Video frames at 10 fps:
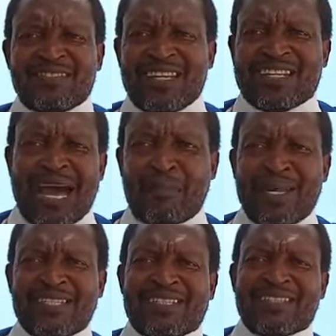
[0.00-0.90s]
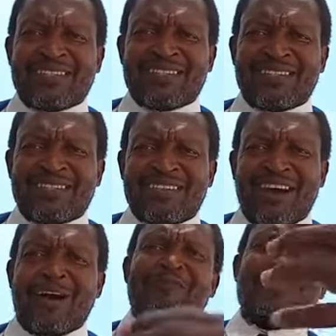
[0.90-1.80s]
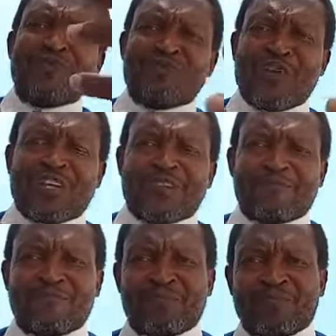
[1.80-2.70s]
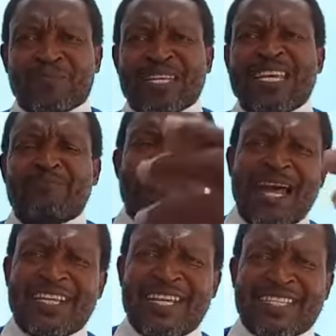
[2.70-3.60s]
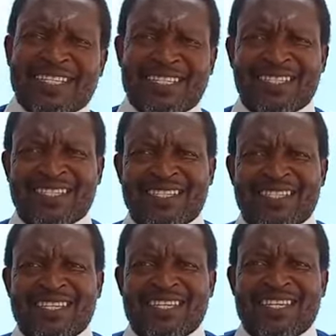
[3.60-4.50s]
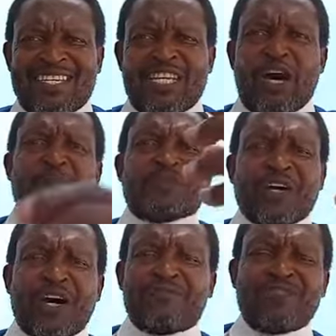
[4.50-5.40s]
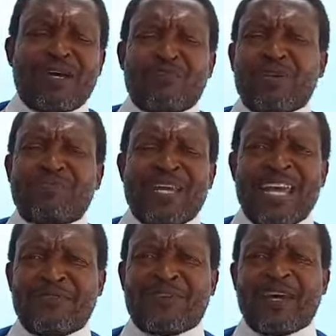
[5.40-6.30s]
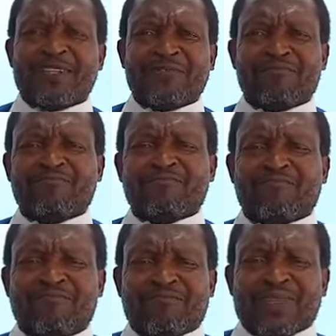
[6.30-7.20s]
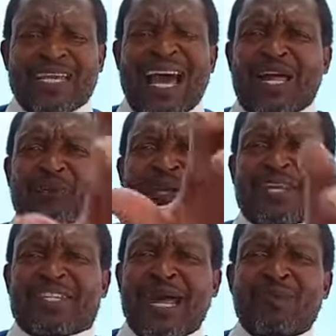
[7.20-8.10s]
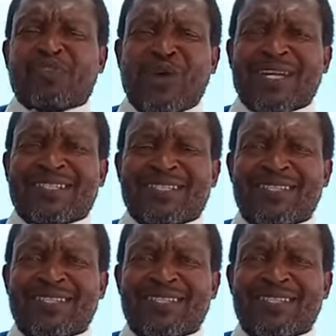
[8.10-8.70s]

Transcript: the garments of Nimrod. He planned it. He observed Nimrod's behavior. And when the time is right,